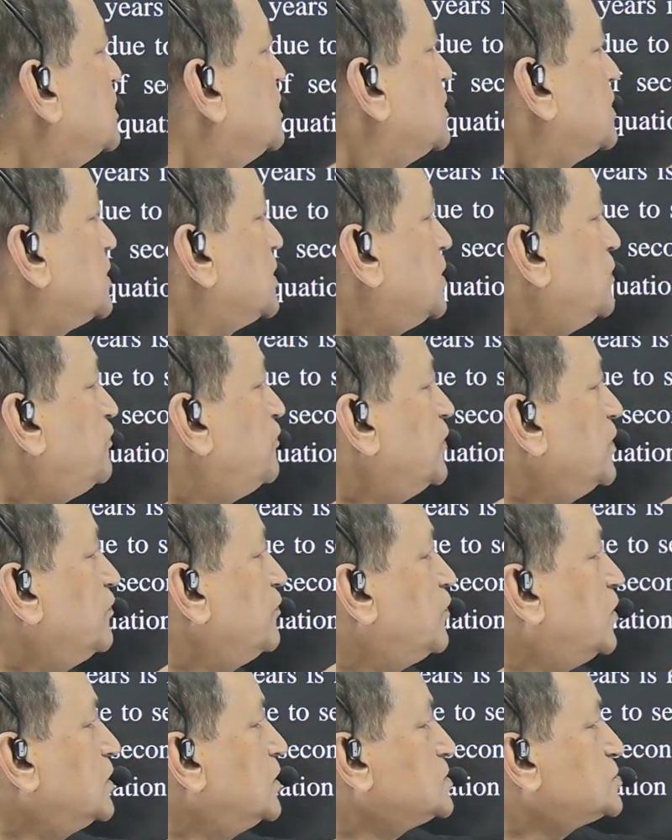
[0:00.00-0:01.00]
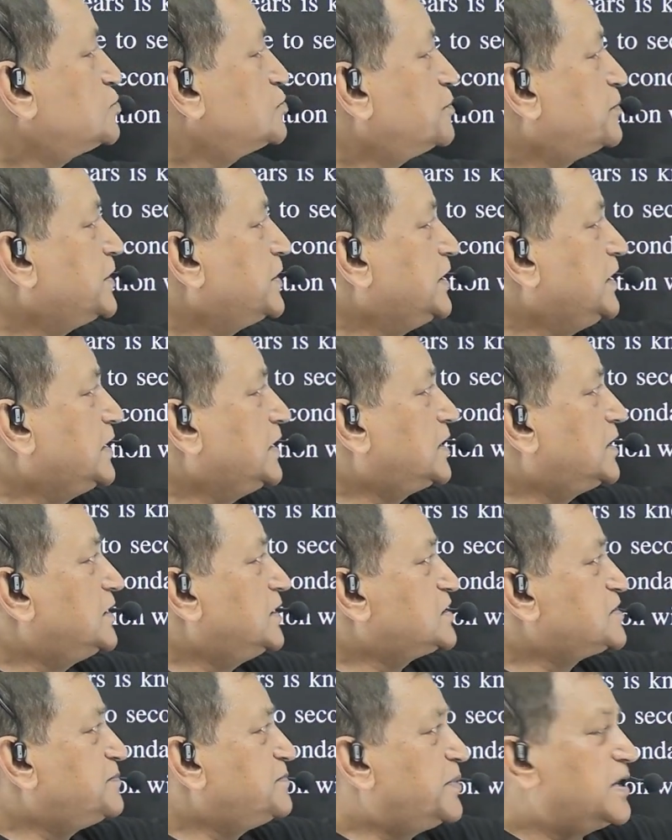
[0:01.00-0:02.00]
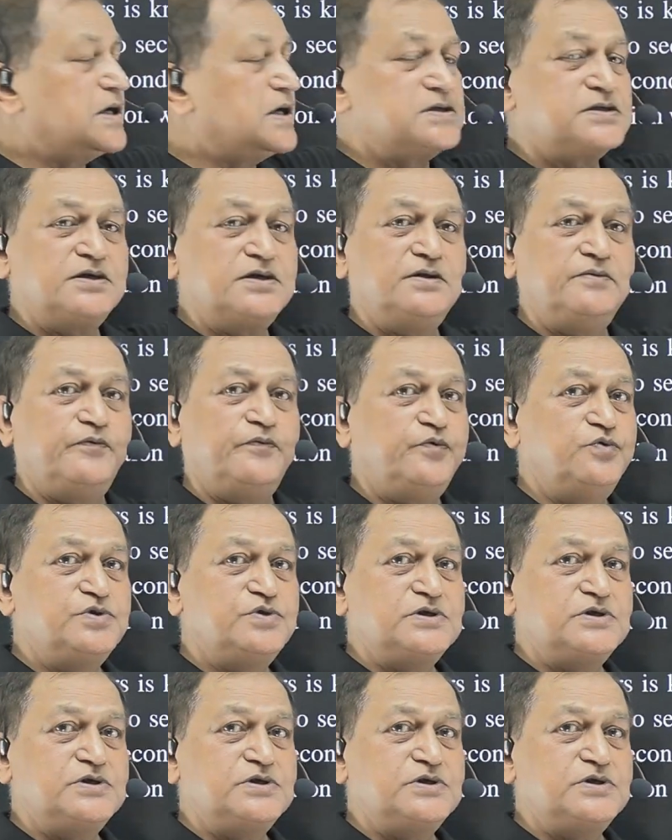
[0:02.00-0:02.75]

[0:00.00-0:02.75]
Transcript: if one wants to predict its past and future